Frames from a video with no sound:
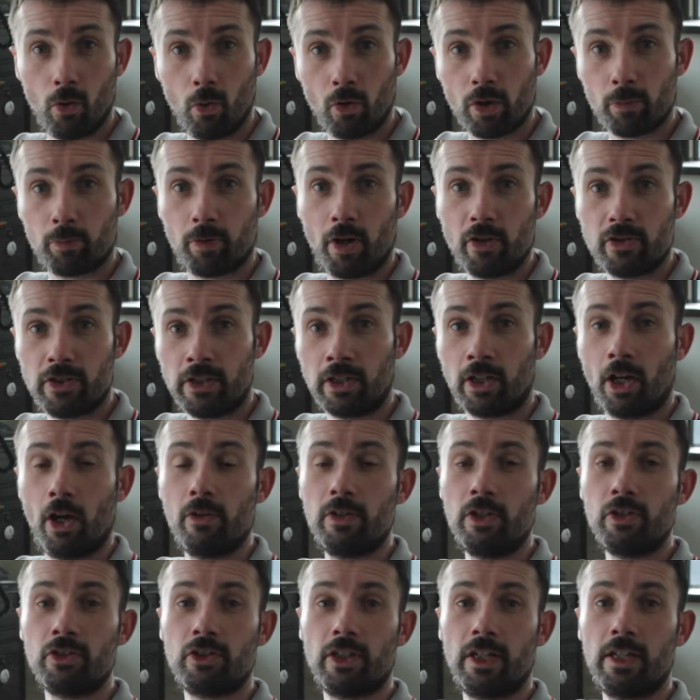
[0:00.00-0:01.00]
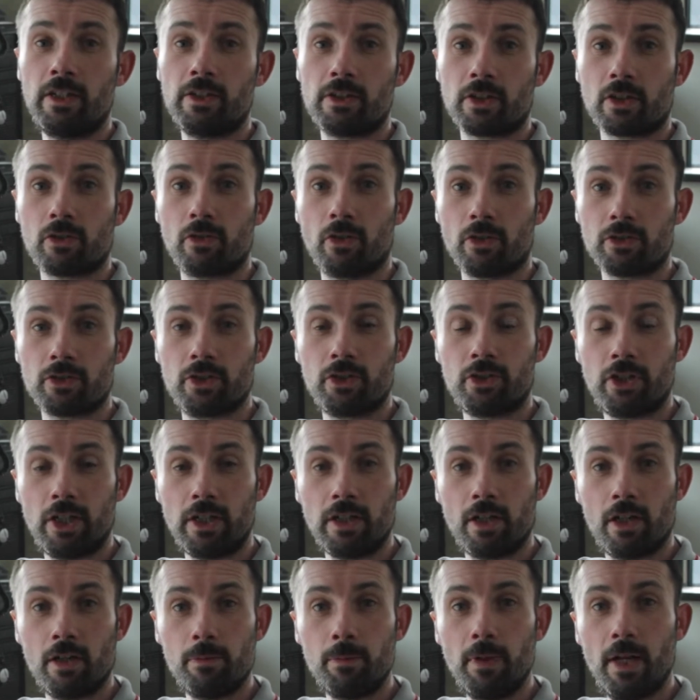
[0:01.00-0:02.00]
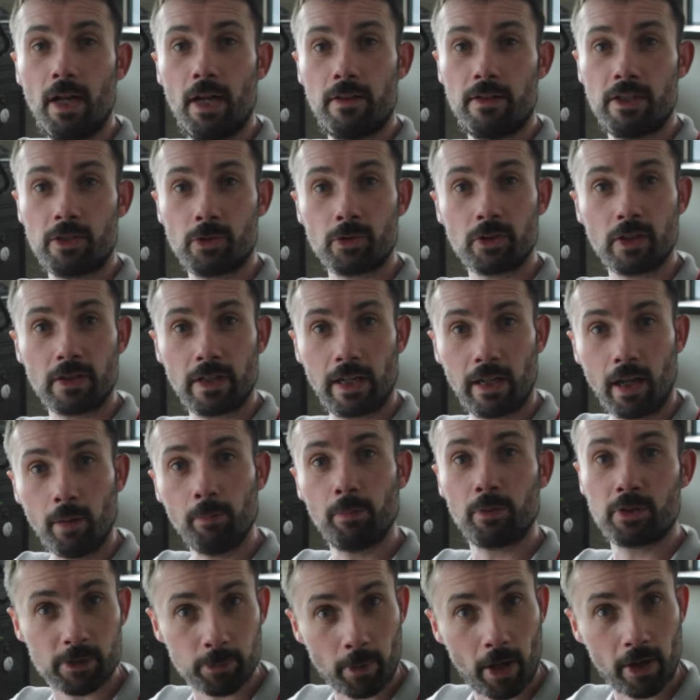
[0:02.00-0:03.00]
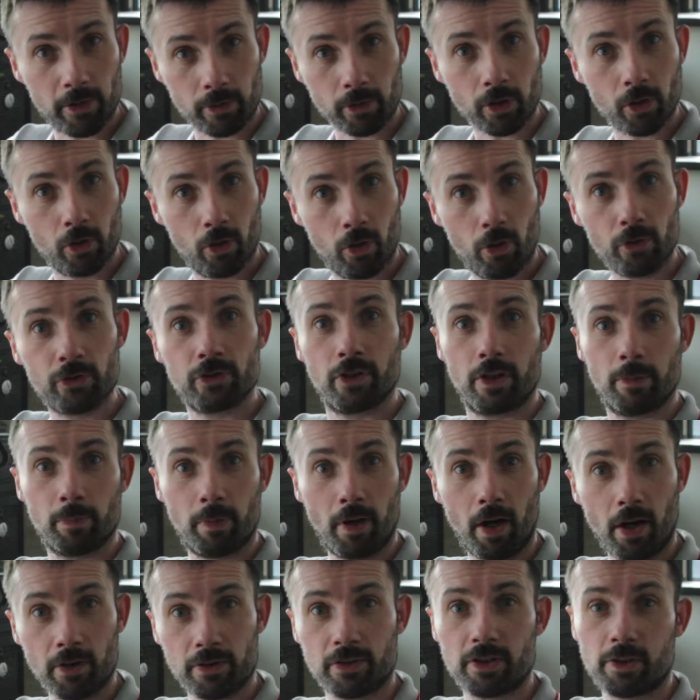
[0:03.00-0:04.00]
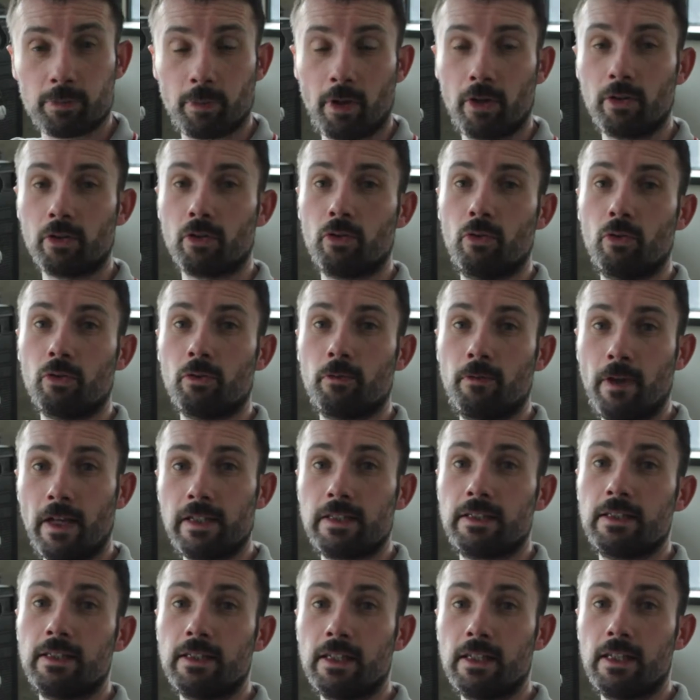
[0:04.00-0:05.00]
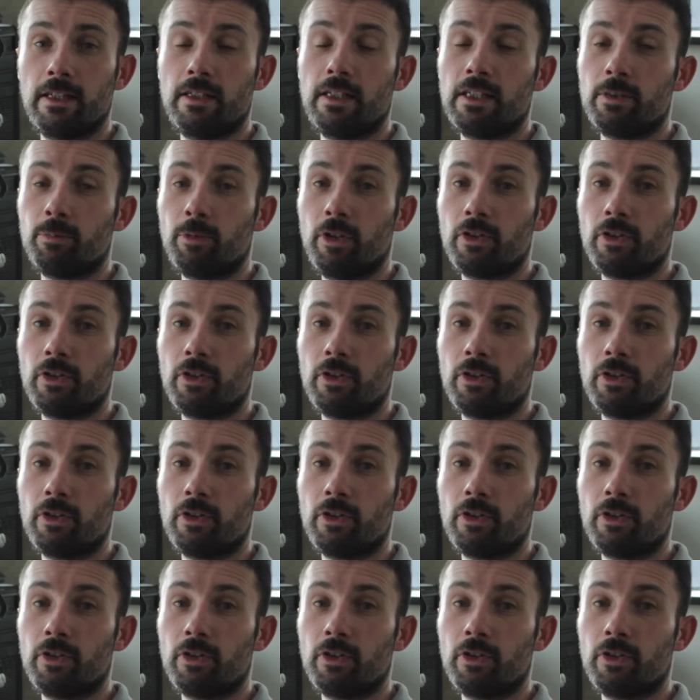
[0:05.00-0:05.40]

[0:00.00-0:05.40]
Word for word: all the protein coding genes across the genome. This is in the lumbar spinal cord, so the part of the spinal cord affected in, the, in these